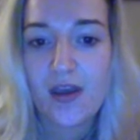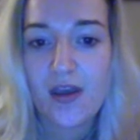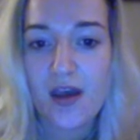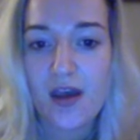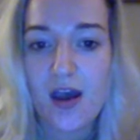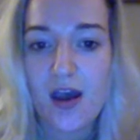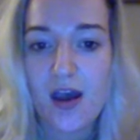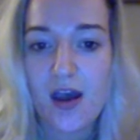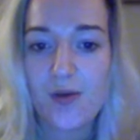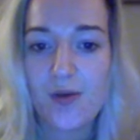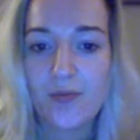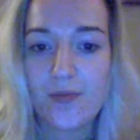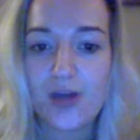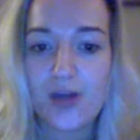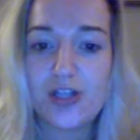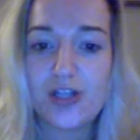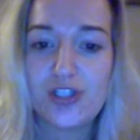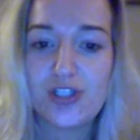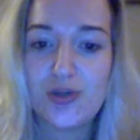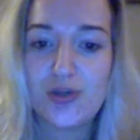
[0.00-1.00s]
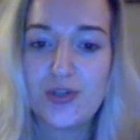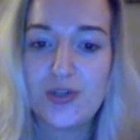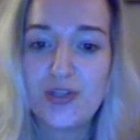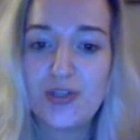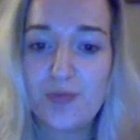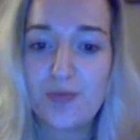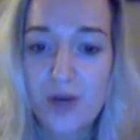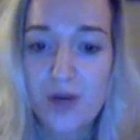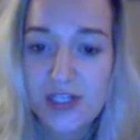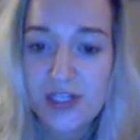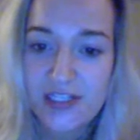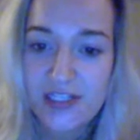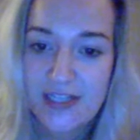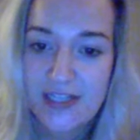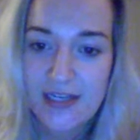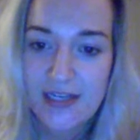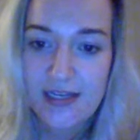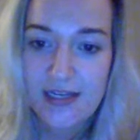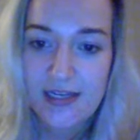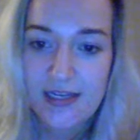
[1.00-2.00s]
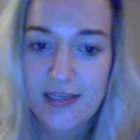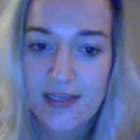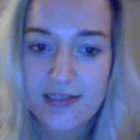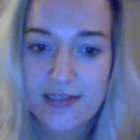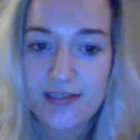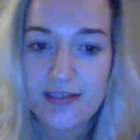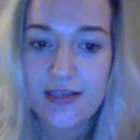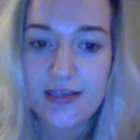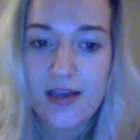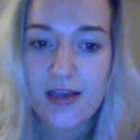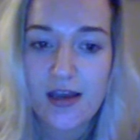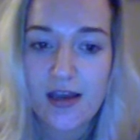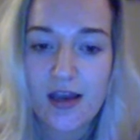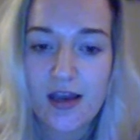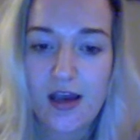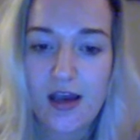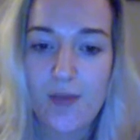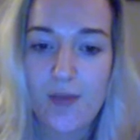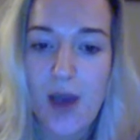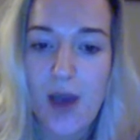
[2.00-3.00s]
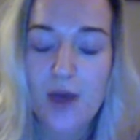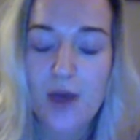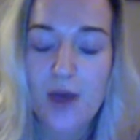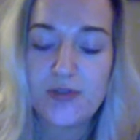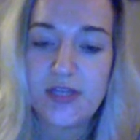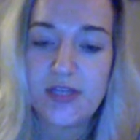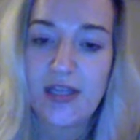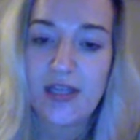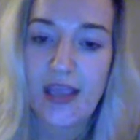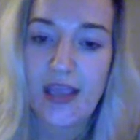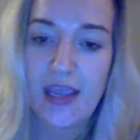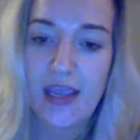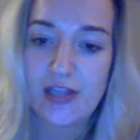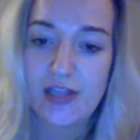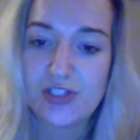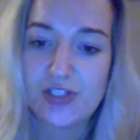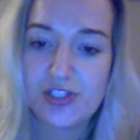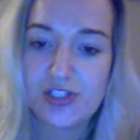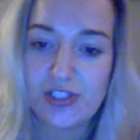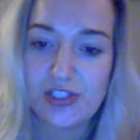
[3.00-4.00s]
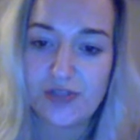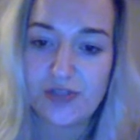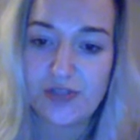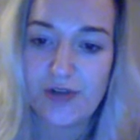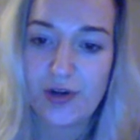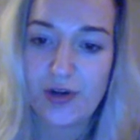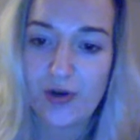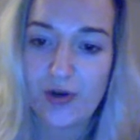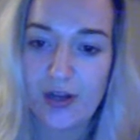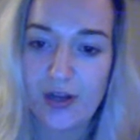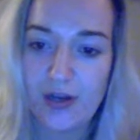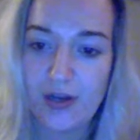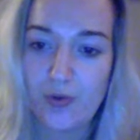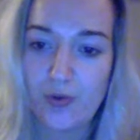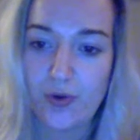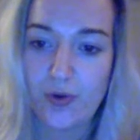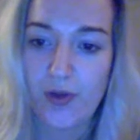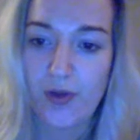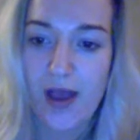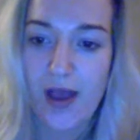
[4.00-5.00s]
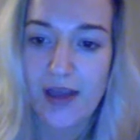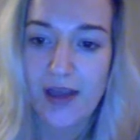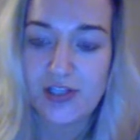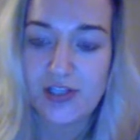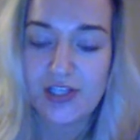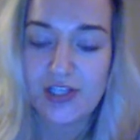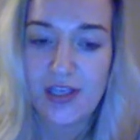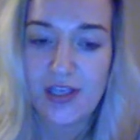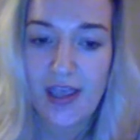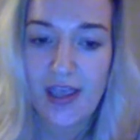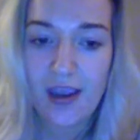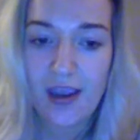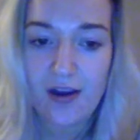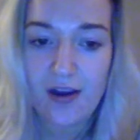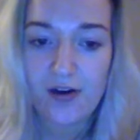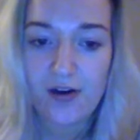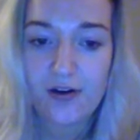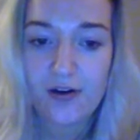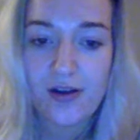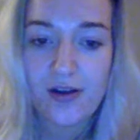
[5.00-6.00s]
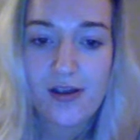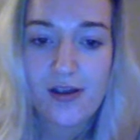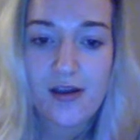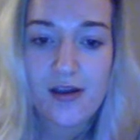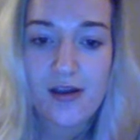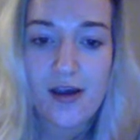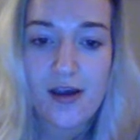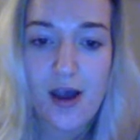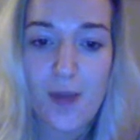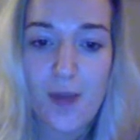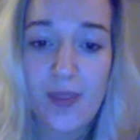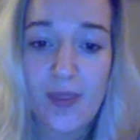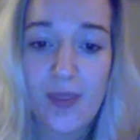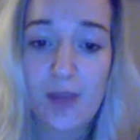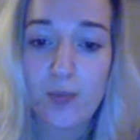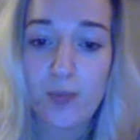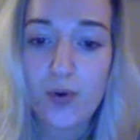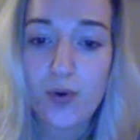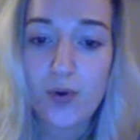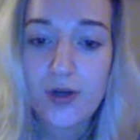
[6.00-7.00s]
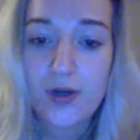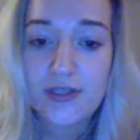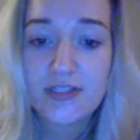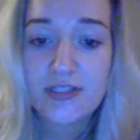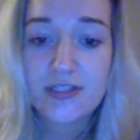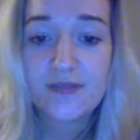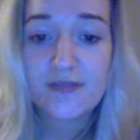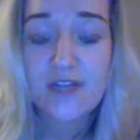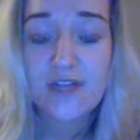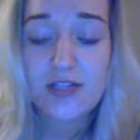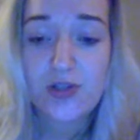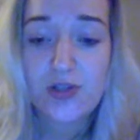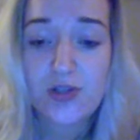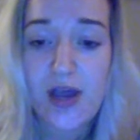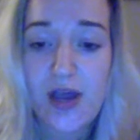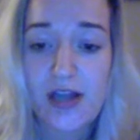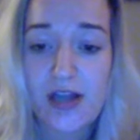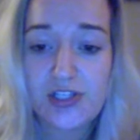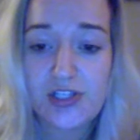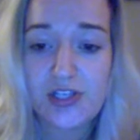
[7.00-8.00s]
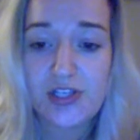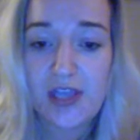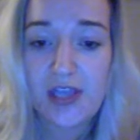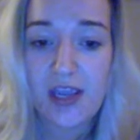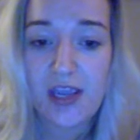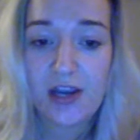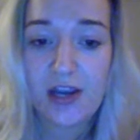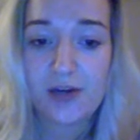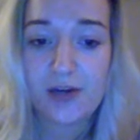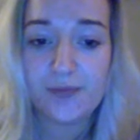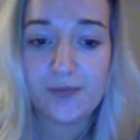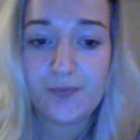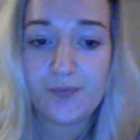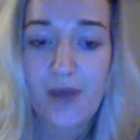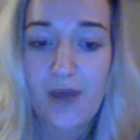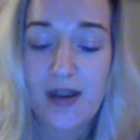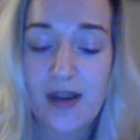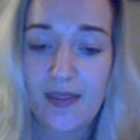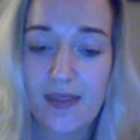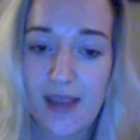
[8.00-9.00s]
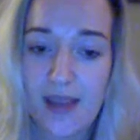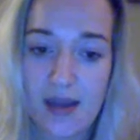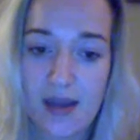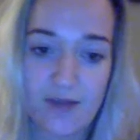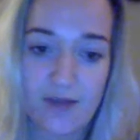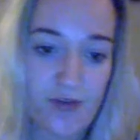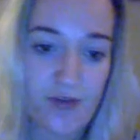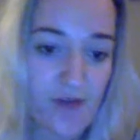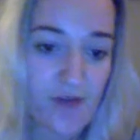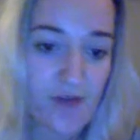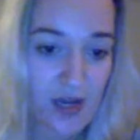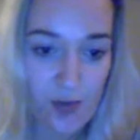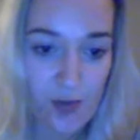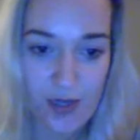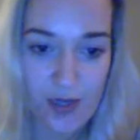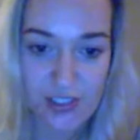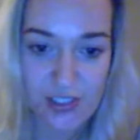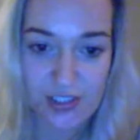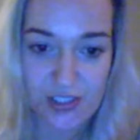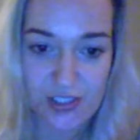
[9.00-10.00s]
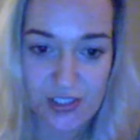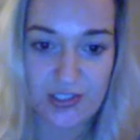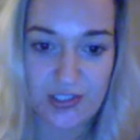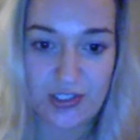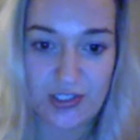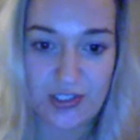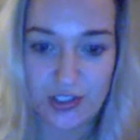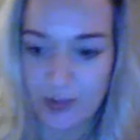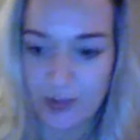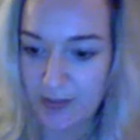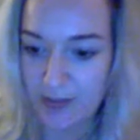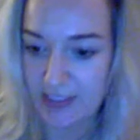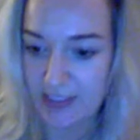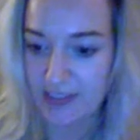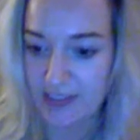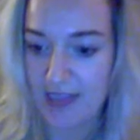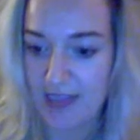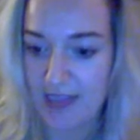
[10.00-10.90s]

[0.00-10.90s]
I'm going to show you some brushing techniques, how to engage children in oral hygiene care, the importance of dental hygiene care, and at the end, if you have any questions, just please